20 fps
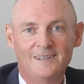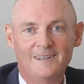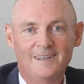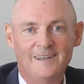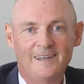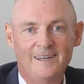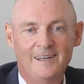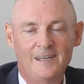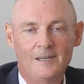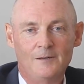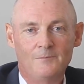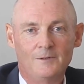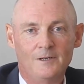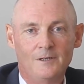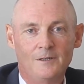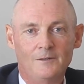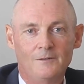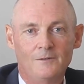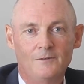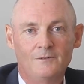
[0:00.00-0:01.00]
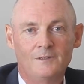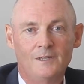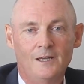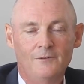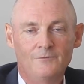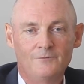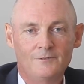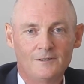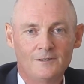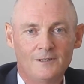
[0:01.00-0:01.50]
And
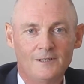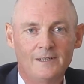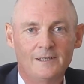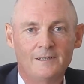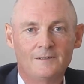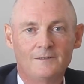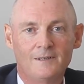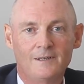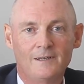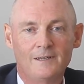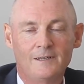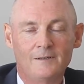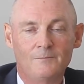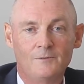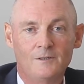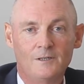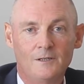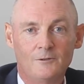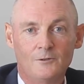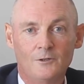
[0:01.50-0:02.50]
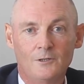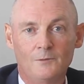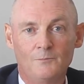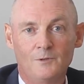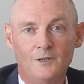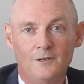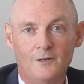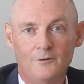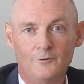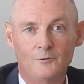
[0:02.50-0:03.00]
definitely they are going to
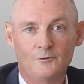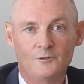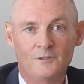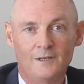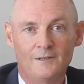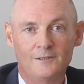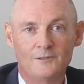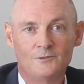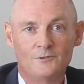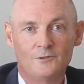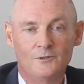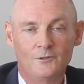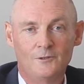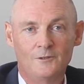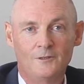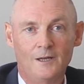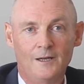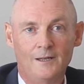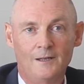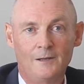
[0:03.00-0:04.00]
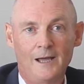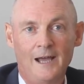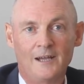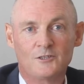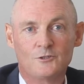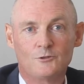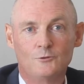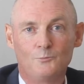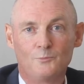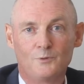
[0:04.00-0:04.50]
be in our hotels doing an
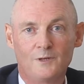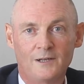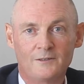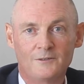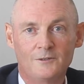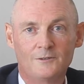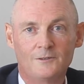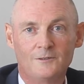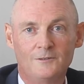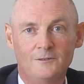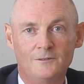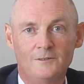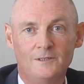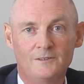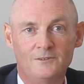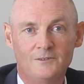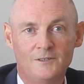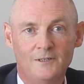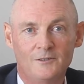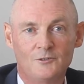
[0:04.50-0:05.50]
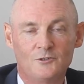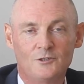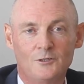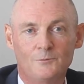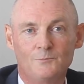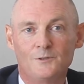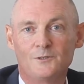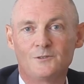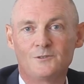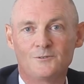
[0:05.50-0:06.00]
actual practical
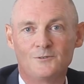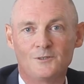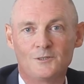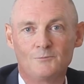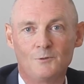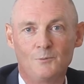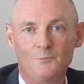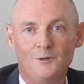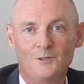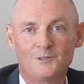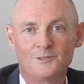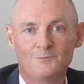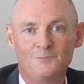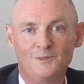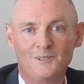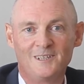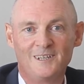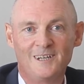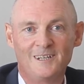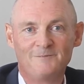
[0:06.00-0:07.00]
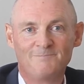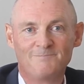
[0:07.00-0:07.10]
internship as soon as we possibly can.